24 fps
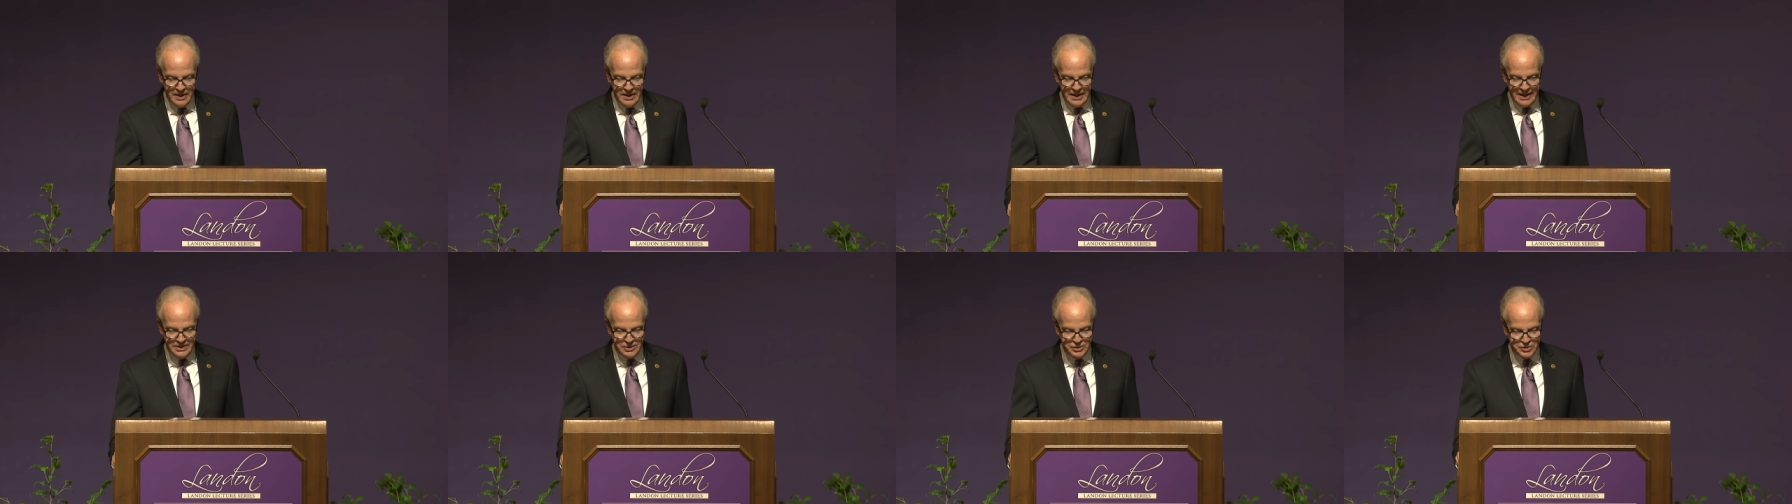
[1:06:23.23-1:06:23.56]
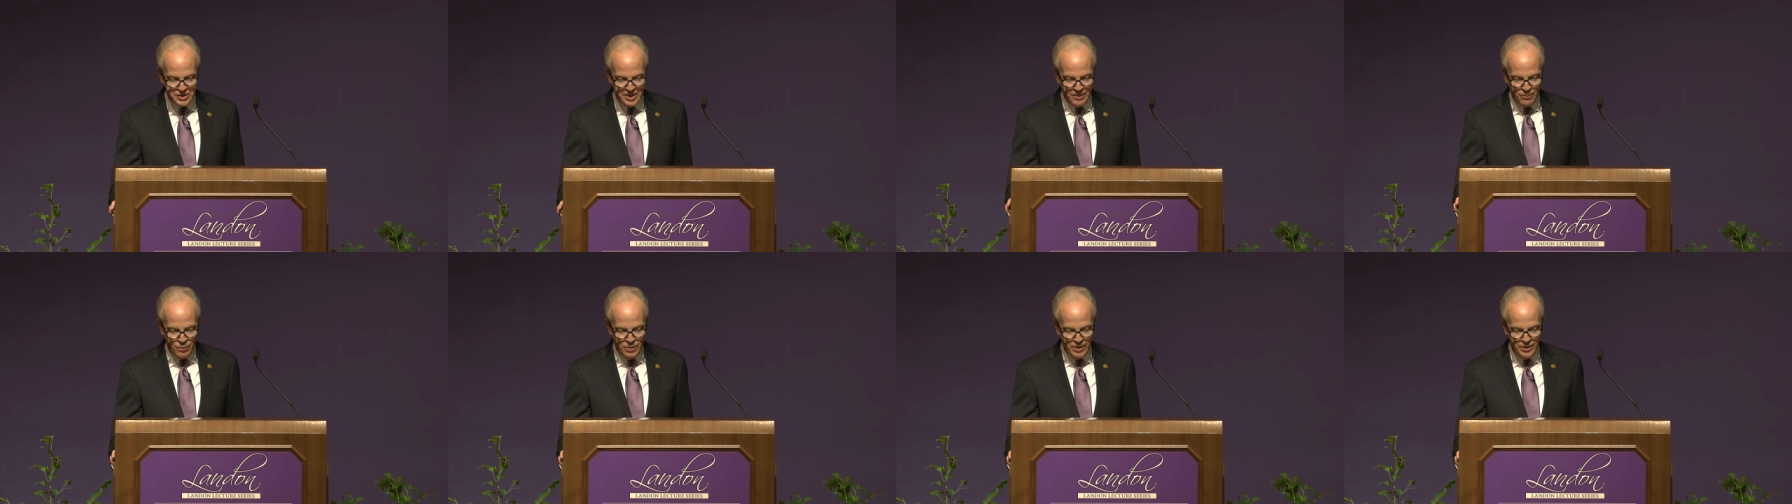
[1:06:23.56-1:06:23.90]
and
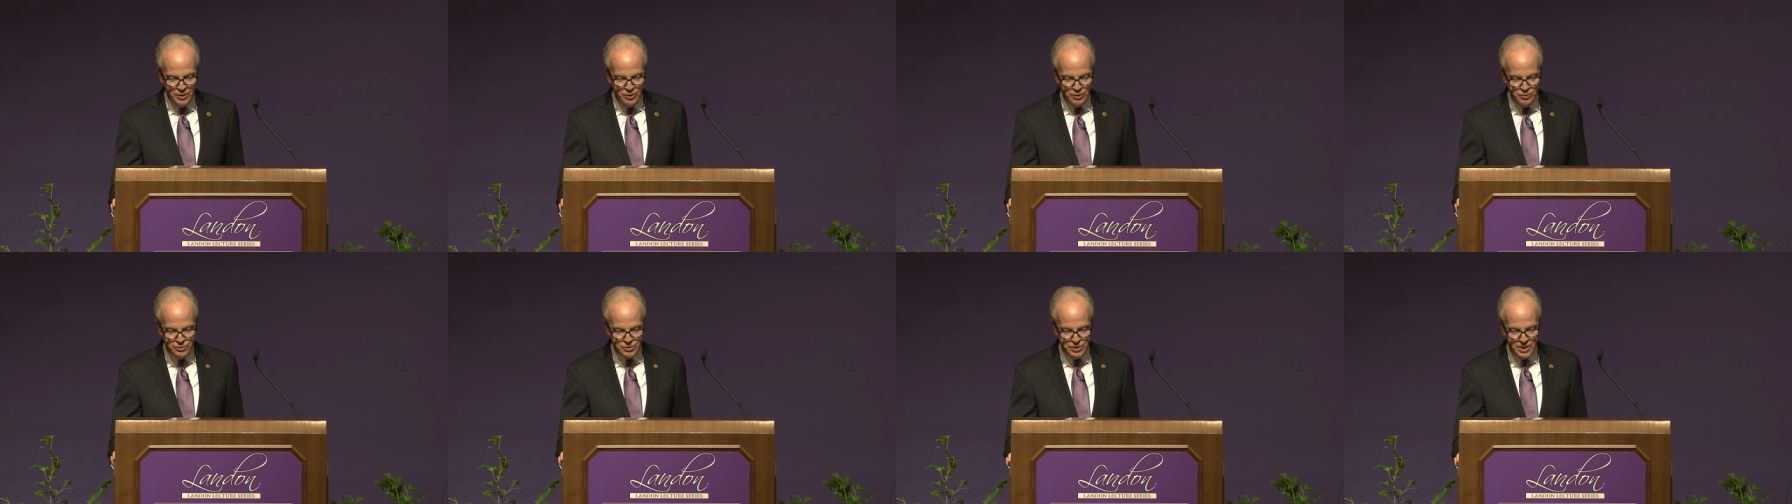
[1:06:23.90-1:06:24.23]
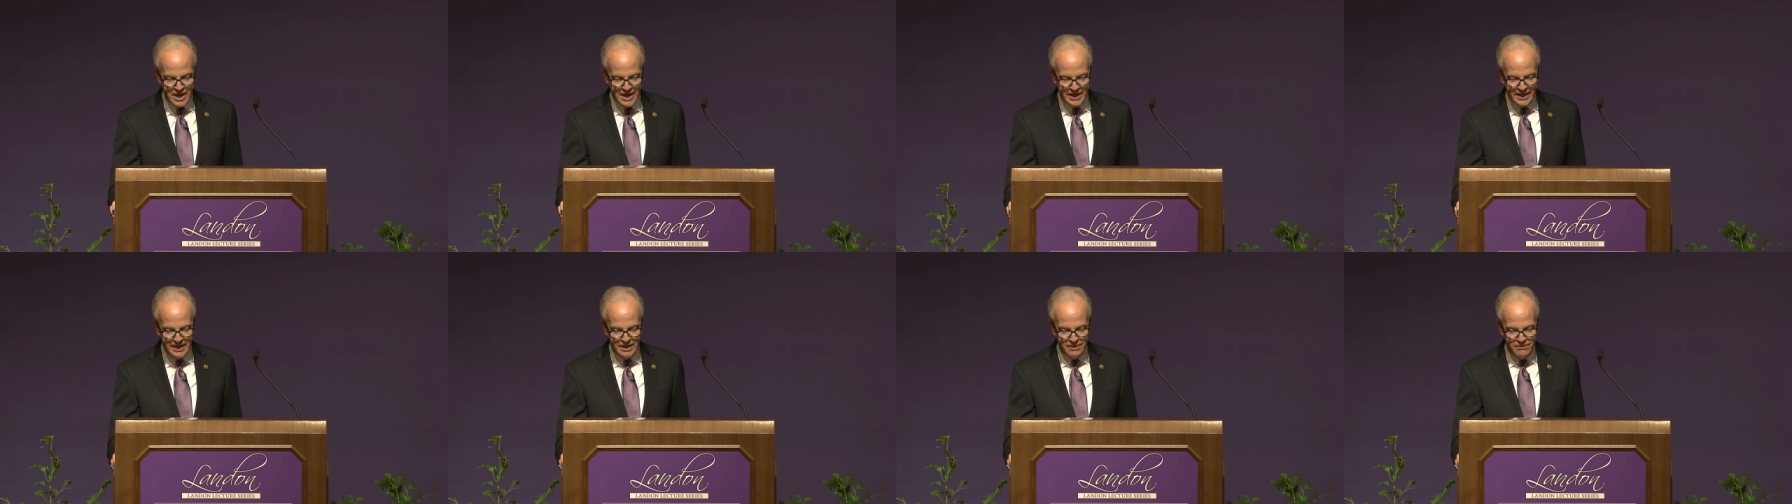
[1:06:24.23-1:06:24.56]
someone who's
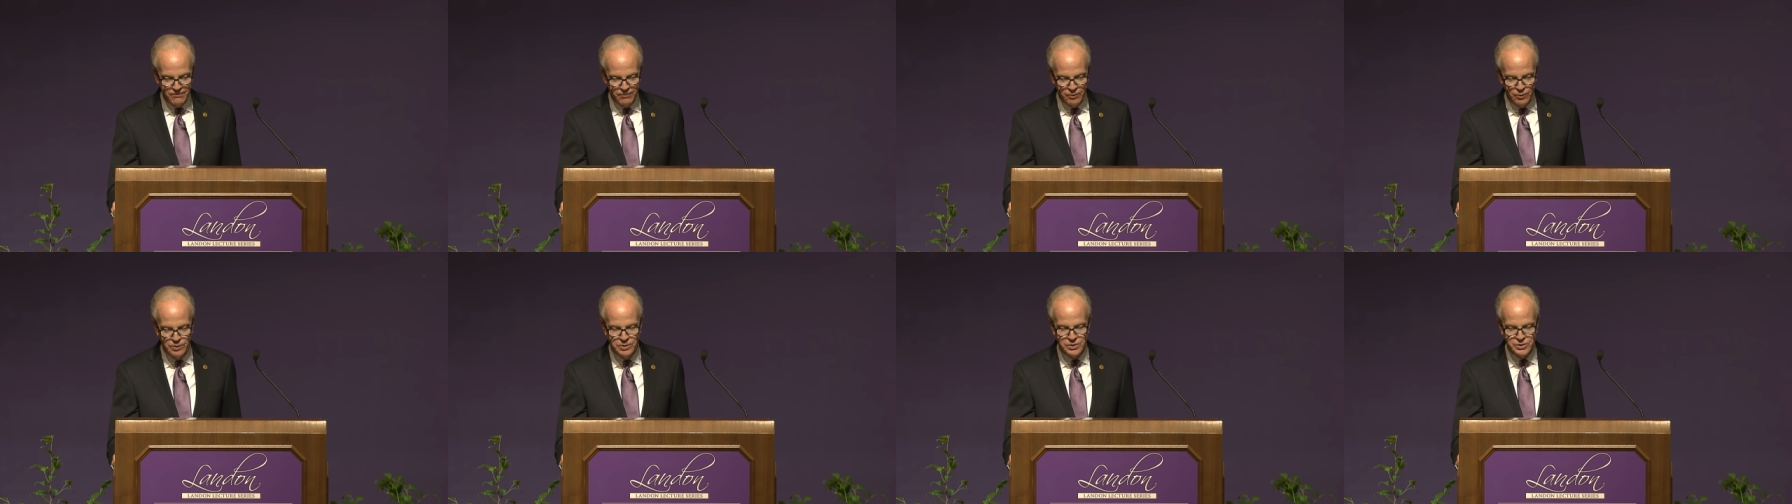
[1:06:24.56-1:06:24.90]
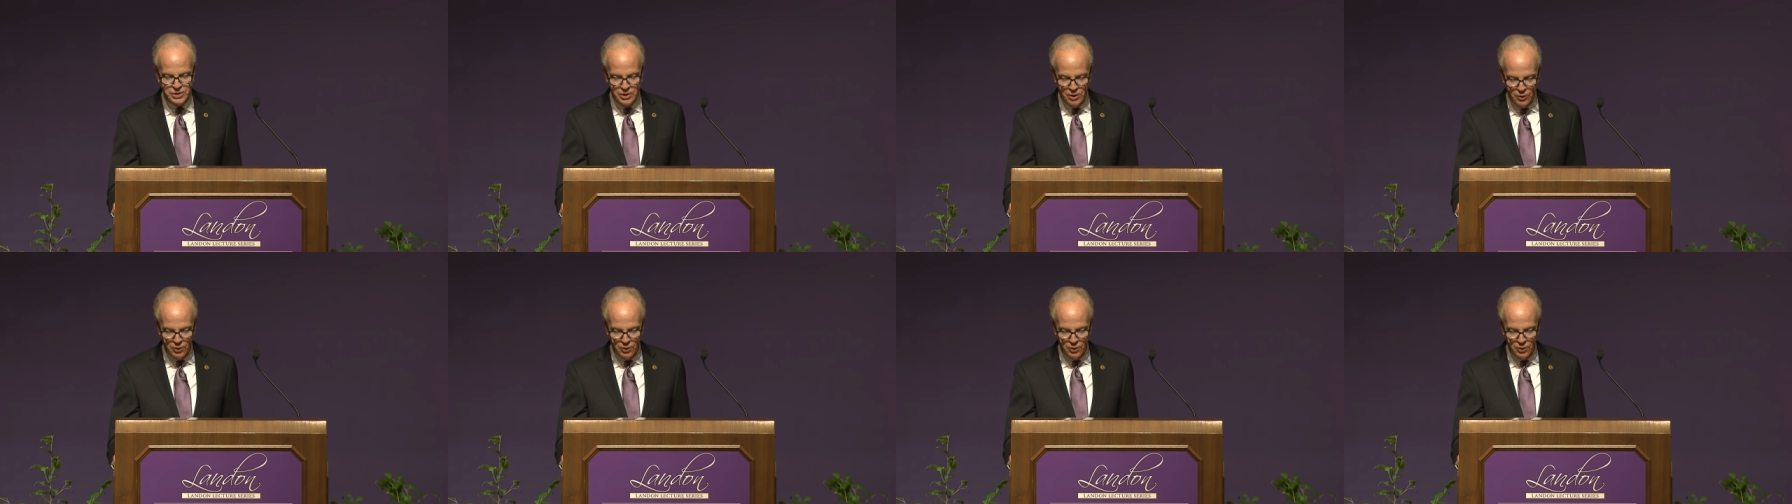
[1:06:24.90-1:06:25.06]
not influenced